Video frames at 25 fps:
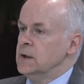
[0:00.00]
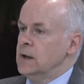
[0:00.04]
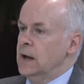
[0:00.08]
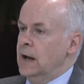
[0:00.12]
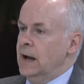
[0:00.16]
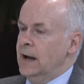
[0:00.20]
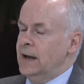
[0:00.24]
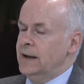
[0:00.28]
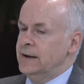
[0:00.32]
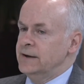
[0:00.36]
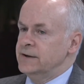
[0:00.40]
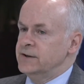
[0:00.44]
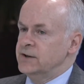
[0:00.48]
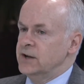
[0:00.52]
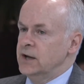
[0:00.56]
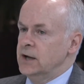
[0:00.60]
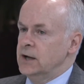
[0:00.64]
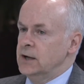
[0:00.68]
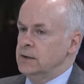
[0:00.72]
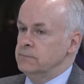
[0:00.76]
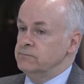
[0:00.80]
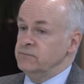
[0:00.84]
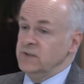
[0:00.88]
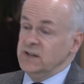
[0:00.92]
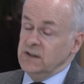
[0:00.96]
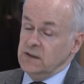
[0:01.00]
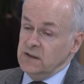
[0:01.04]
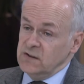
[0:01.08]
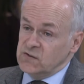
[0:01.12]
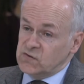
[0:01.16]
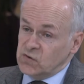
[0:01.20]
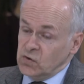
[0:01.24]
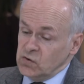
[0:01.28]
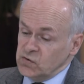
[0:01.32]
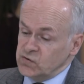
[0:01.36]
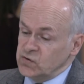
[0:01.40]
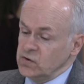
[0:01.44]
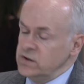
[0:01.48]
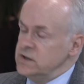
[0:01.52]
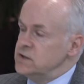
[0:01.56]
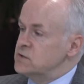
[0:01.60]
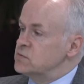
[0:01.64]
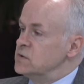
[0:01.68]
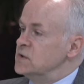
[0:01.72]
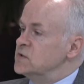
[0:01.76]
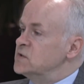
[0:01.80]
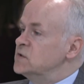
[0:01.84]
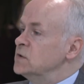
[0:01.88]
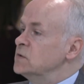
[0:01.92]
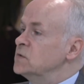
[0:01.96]
And it's also
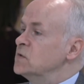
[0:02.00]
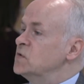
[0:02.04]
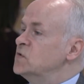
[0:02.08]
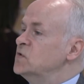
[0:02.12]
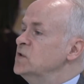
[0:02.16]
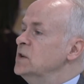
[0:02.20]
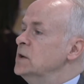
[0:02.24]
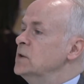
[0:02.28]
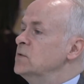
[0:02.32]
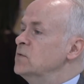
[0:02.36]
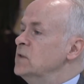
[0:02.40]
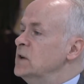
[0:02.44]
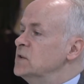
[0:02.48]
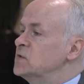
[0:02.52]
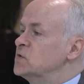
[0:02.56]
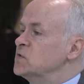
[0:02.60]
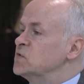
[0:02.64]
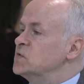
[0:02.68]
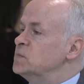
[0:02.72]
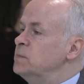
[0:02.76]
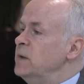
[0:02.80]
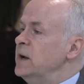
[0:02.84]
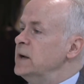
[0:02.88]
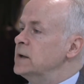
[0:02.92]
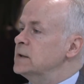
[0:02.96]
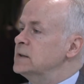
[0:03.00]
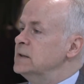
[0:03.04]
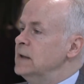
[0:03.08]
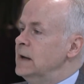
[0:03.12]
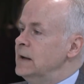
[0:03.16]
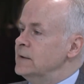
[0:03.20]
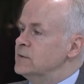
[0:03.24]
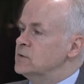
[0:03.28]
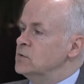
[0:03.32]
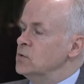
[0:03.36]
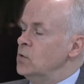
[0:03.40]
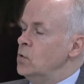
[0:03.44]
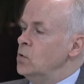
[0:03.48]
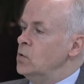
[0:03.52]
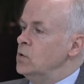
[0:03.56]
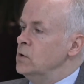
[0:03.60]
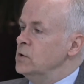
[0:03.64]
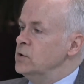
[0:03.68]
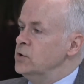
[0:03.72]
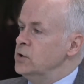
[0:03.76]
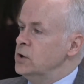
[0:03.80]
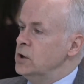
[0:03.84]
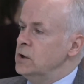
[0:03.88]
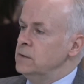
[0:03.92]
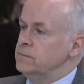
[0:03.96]
interesting to see in retrospect that all
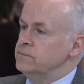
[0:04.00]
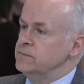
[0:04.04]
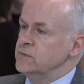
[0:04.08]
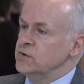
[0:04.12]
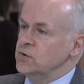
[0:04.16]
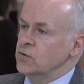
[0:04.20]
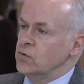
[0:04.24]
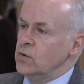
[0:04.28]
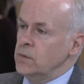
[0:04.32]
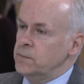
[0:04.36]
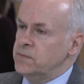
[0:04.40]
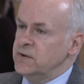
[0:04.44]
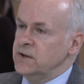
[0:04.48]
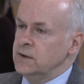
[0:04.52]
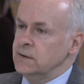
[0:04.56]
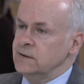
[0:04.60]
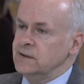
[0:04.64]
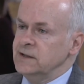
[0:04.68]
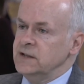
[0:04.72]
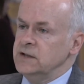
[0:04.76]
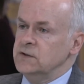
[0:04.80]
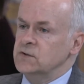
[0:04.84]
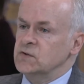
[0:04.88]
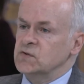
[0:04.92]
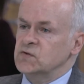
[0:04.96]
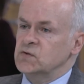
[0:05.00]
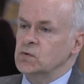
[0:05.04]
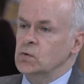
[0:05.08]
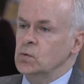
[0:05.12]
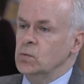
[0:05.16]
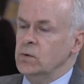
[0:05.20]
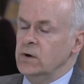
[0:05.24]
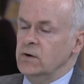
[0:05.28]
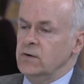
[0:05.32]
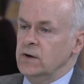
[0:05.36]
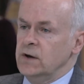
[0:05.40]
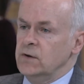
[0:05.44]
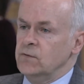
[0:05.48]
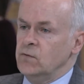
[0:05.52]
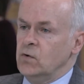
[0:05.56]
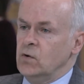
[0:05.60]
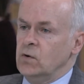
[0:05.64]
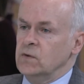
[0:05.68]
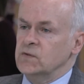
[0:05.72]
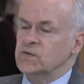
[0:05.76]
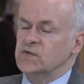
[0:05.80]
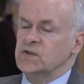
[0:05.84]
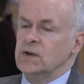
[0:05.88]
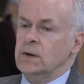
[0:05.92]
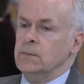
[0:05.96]
the European leaders who were
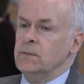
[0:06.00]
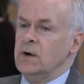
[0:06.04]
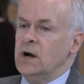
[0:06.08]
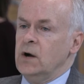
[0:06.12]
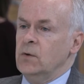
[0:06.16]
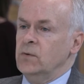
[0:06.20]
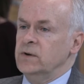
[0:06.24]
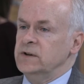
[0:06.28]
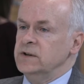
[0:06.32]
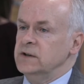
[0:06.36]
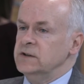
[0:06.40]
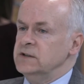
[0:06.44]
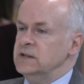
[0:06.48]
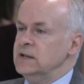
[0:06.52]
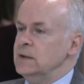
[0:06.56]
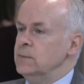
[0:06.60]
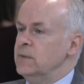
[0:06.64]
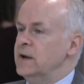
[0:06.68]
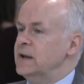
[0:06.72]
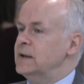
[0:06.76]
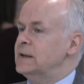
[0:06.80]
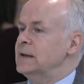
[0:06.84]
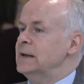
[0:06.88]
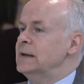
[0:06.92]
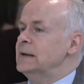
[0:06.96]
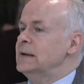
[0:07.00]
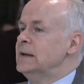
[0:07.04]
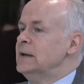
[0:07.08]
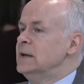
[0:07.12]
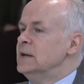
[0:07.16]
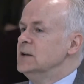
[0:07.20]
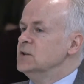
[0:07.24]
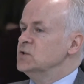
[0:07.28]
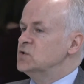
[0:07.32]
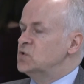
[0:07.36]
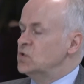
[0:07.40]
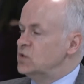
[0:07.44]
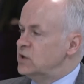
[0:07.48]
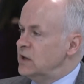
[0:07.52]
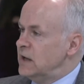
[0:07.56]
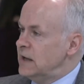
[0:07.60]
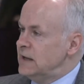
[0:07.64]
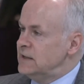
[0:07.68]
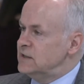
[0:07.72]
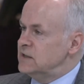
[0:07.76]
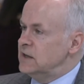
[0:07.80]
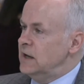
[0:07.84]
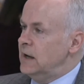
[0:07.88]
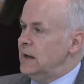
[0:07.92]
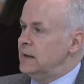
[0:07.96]
involved somehow in the deal making,
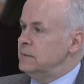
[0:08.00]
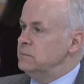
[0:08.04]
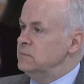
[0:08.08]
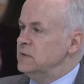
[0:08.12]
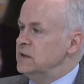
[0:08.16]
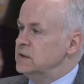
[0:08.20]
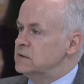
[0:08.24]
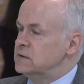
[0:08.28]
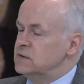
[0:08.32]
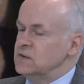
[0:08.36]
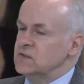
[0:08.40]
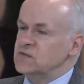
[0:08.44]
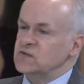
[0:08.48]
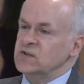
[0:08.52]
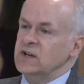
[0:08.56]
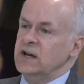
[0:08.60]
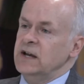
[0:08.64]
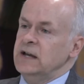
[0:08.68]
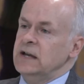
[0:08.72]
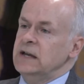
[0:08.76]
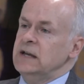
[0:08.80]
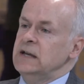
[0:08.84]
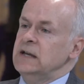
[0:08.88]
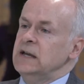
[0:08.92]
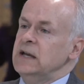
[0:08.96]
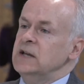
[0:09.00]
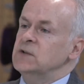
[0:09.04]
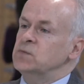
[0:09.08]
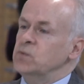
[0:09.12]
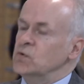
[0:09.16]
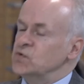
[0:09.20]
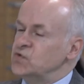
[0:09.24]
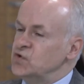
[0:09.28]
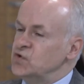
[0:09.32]
today they admit, they say it was